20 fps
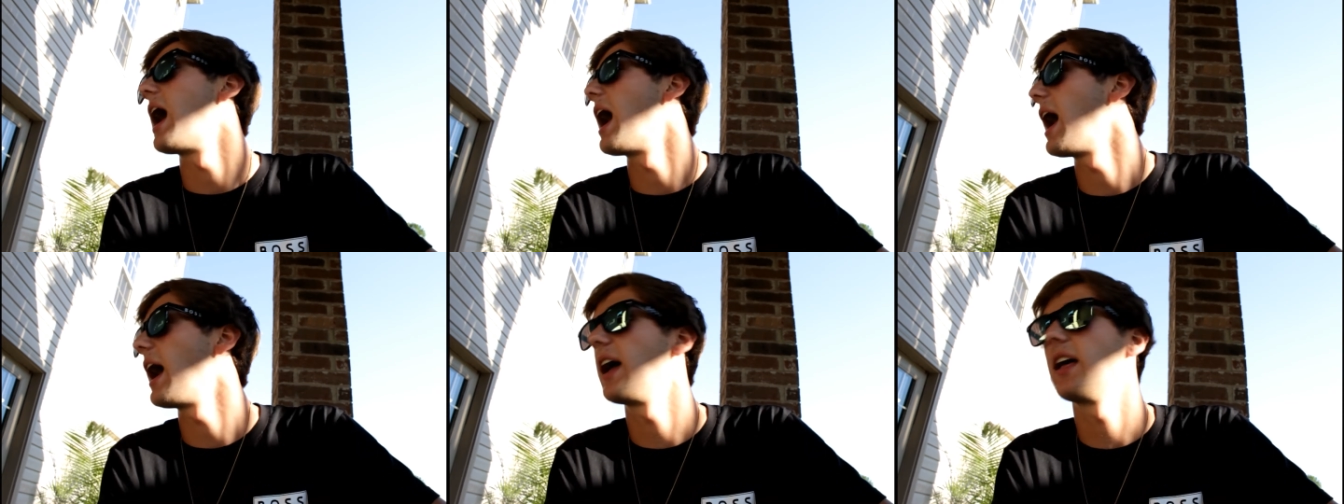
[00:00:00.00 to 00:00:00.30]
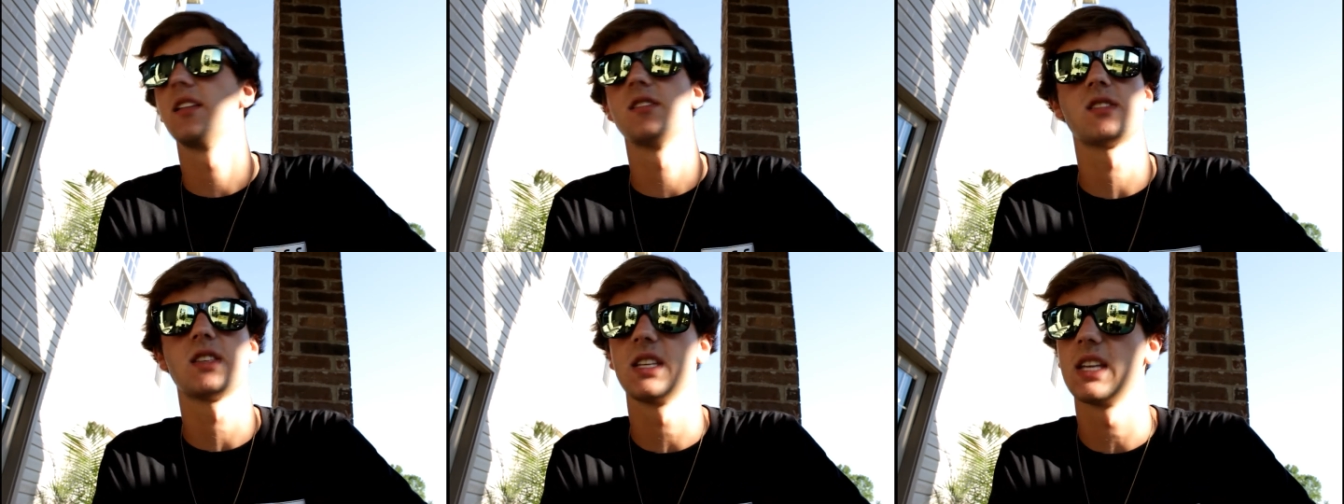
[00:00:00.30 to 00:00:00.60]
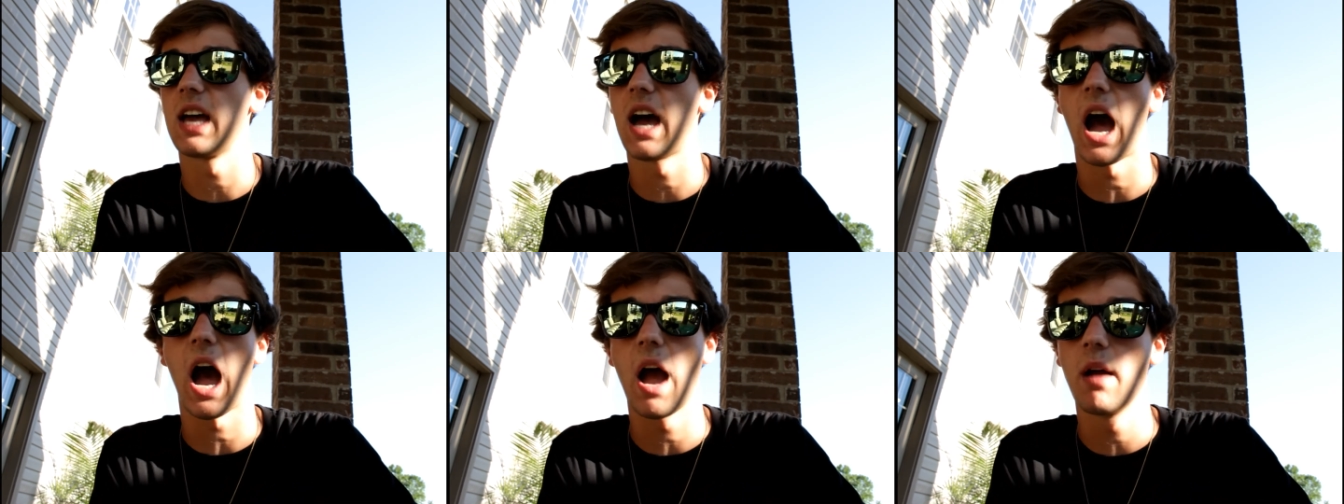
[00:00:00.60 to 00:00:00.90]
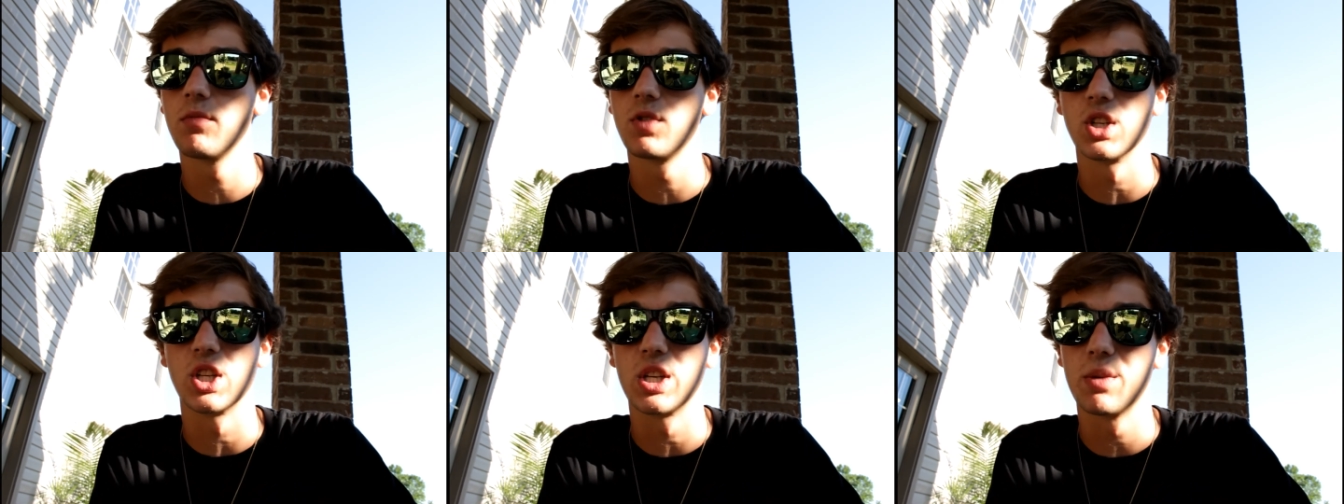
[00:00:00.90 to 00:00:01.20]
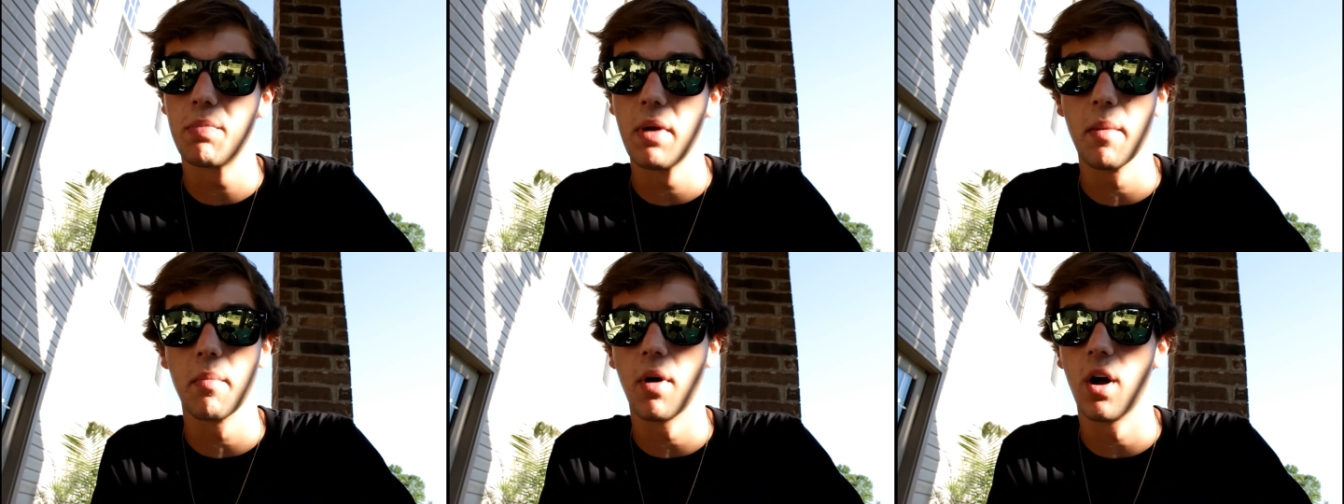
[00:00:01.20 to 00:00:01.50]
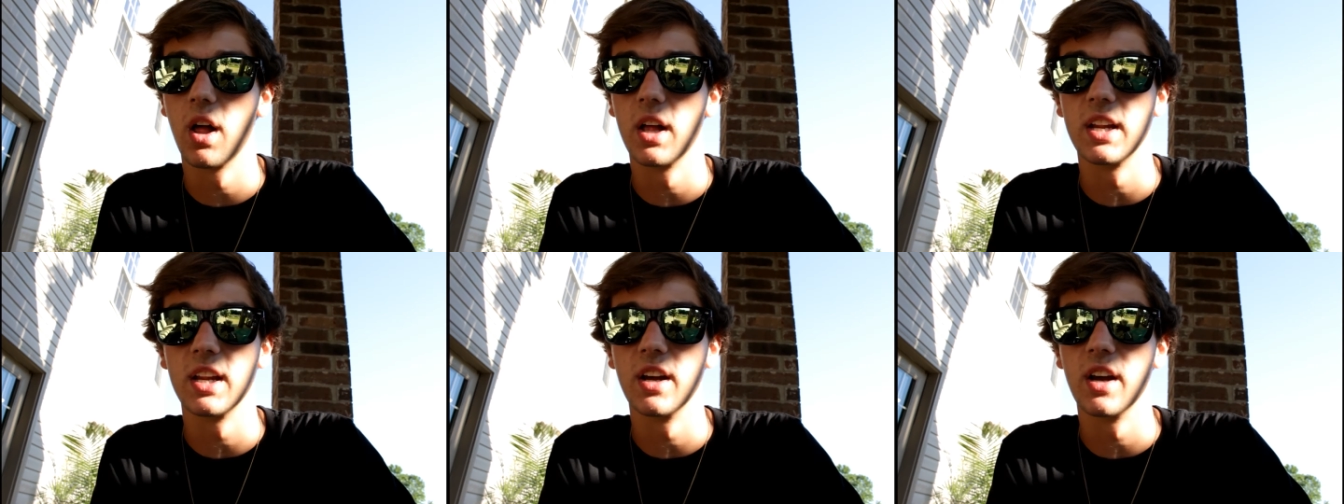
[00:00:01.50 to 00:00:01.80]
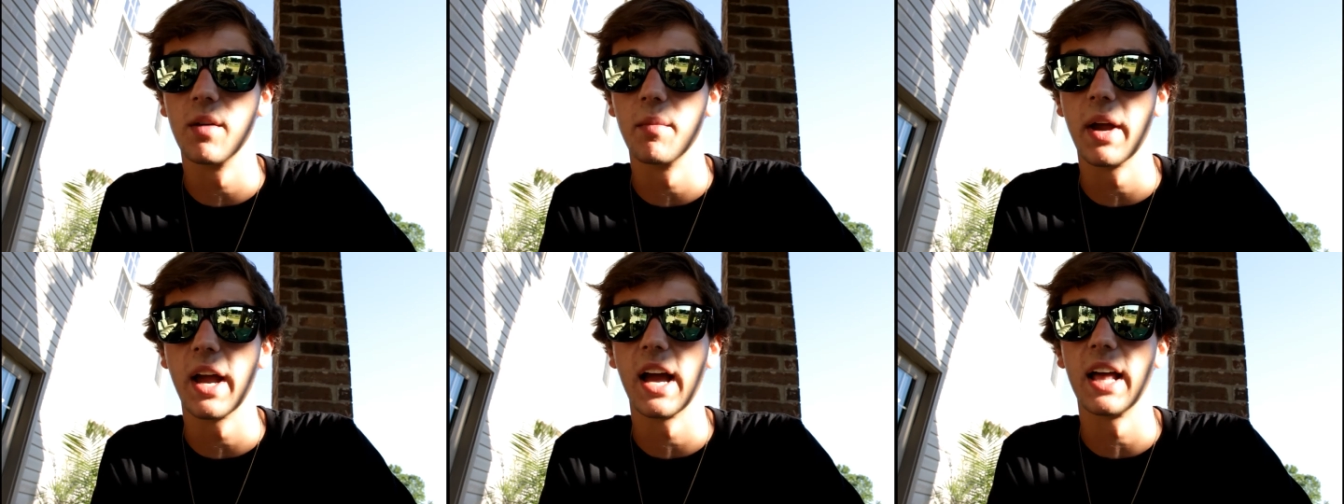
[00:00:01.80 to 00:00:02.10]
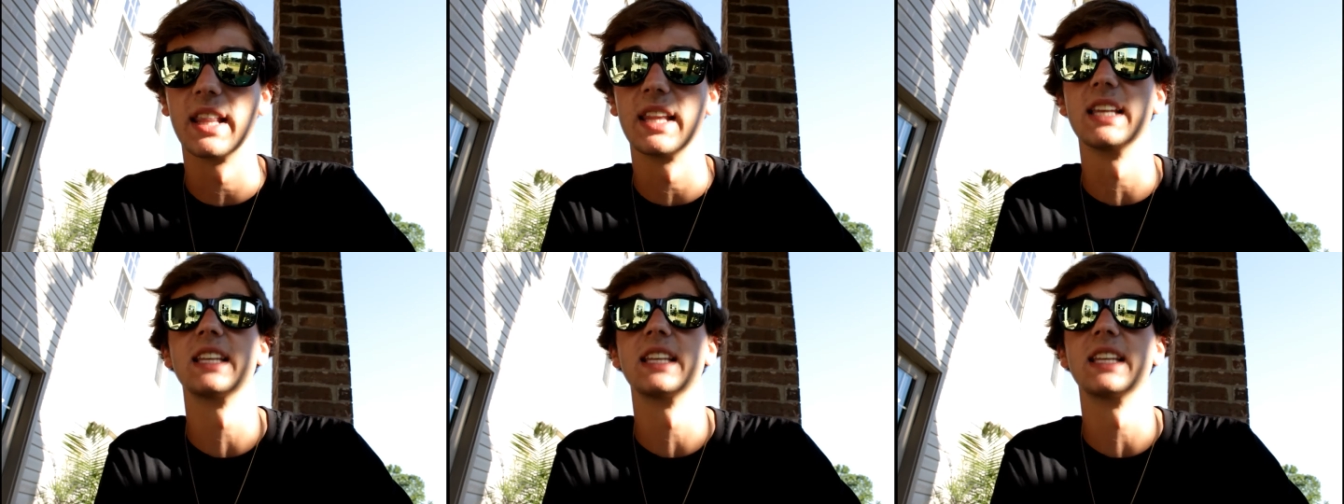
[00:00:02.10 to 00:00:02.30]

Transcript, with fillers: I, I'm just spitballing here, man.